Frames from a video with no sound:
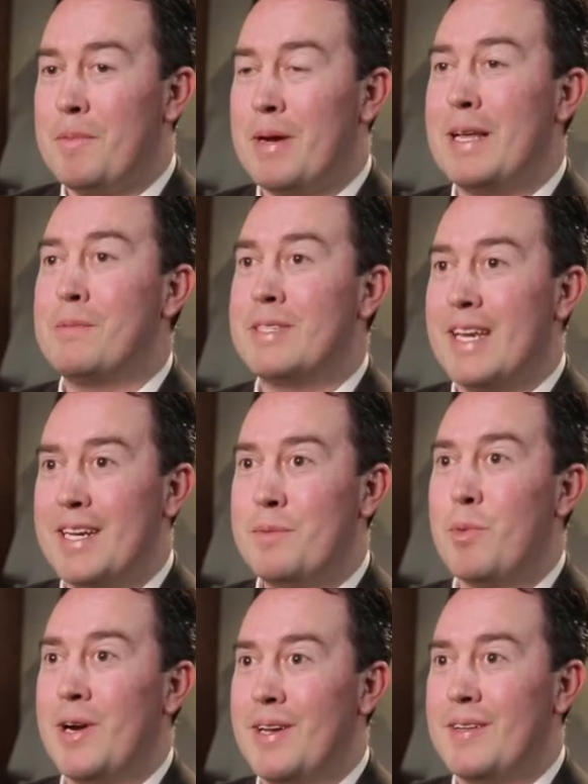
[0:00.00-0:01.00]
My name is Andy
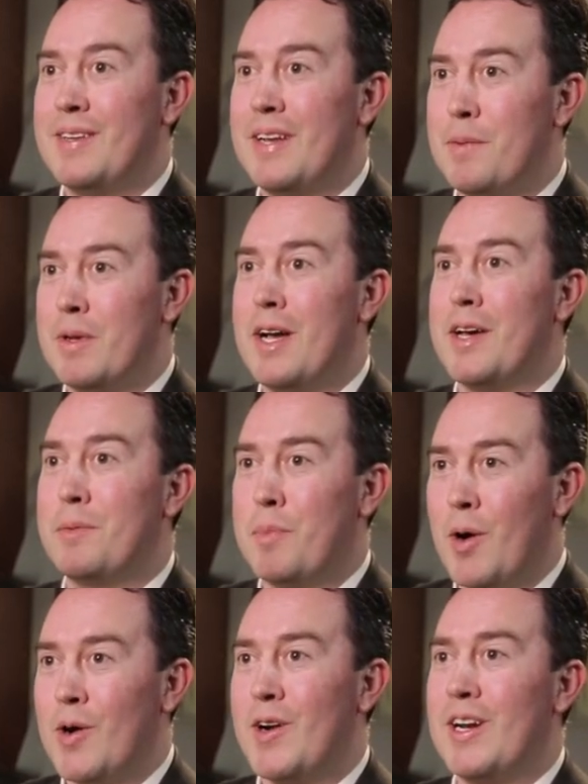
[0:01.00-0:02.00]
Brown. I'm an audit
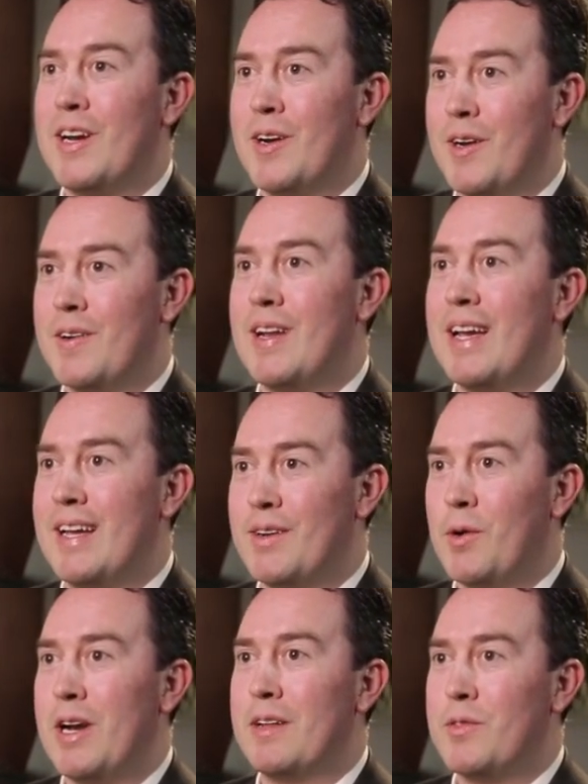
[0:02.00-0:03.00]
partner here
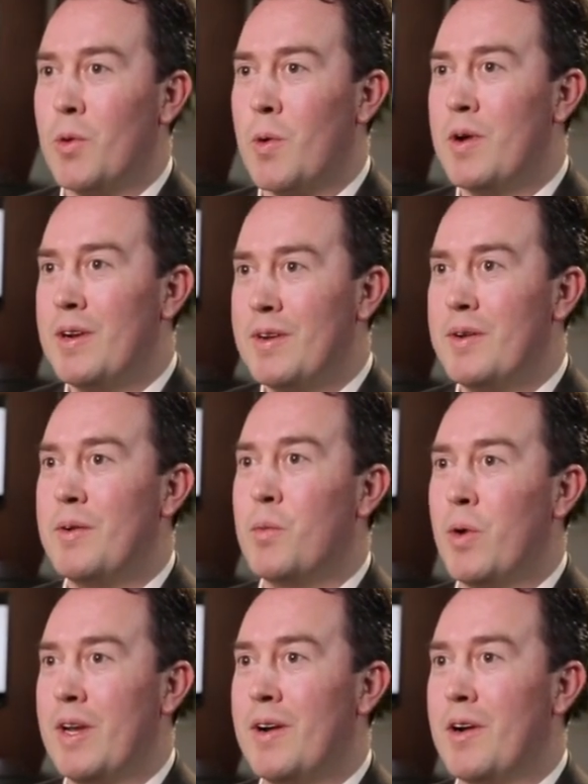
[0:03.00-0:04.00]
at Grant Thornton. We